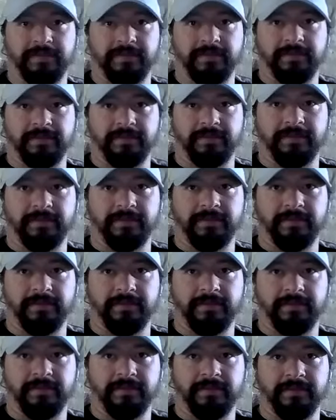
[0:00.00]

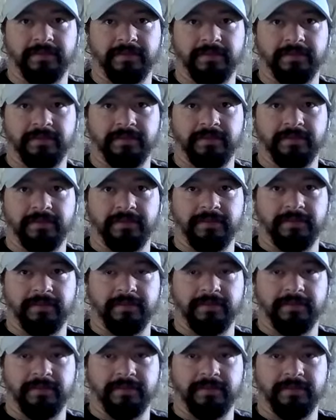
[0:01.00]

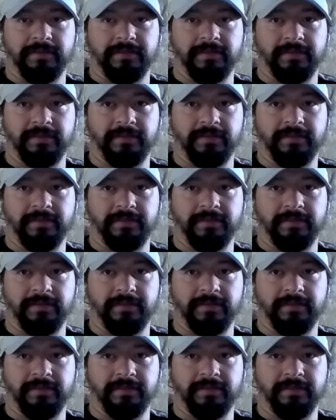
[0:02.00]
(no one is talking)